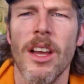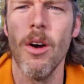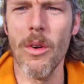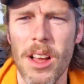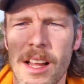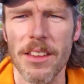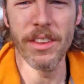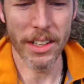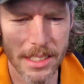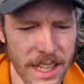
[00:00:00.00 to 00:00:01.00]
Oh, and
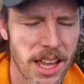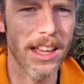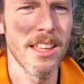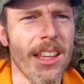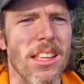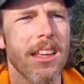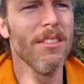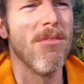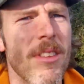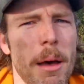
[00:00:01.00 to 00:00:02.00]
there's a
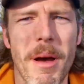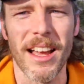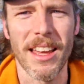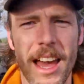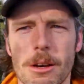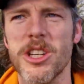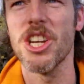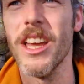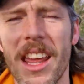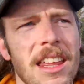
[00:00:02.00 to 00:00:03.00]
bang of cow
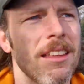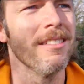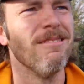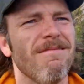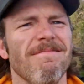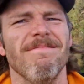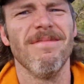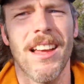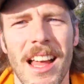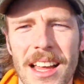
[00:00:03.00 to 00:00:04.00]
shit.
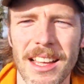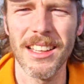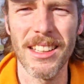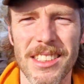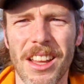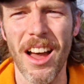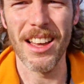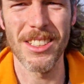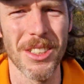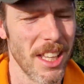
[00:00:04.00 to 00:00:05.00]
That's not
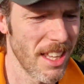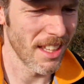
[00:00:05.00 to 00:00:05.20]
as good.